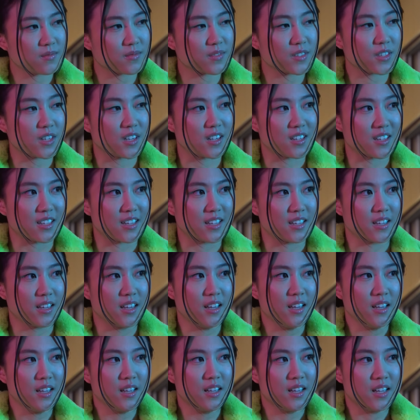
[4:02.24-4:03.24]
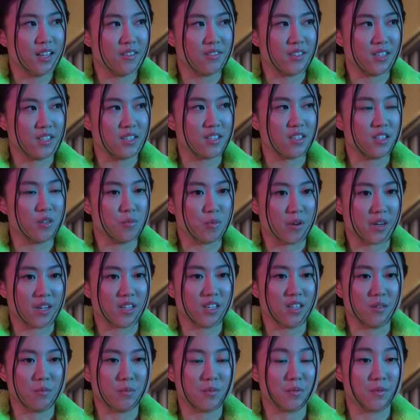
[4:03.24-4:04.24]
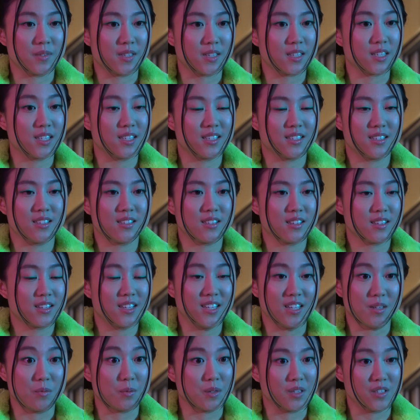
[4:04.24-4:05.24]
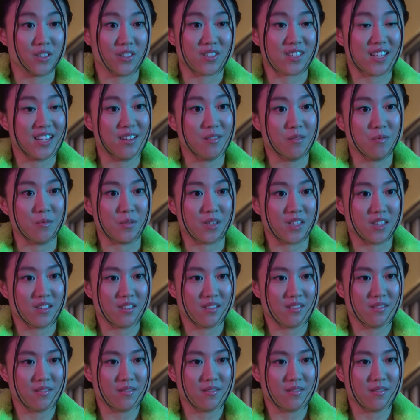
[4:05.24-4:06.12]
Charlie, if this is you breaking up with me, can you please just get on with it?